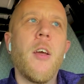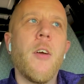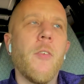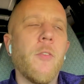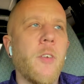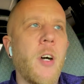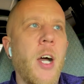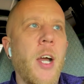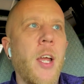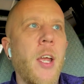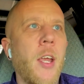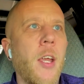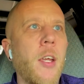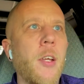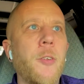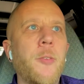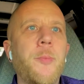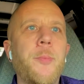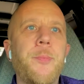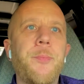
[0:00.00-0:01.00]
Like,
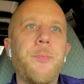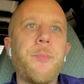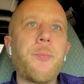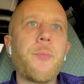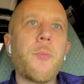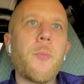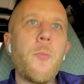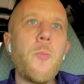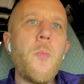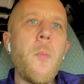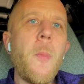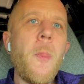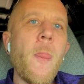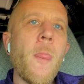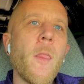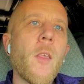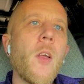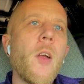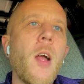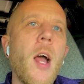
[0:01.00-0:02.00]

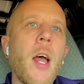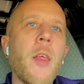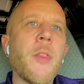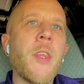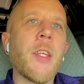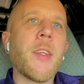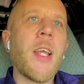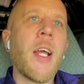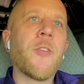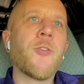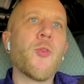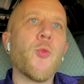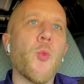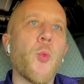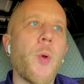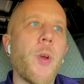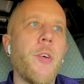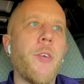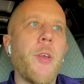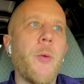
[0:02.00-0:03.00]
I think that's
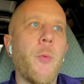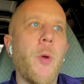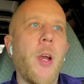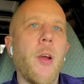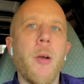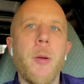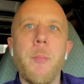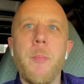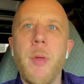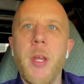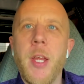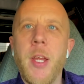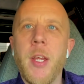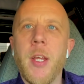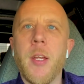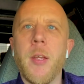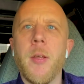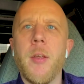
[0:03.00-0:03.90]
really where a big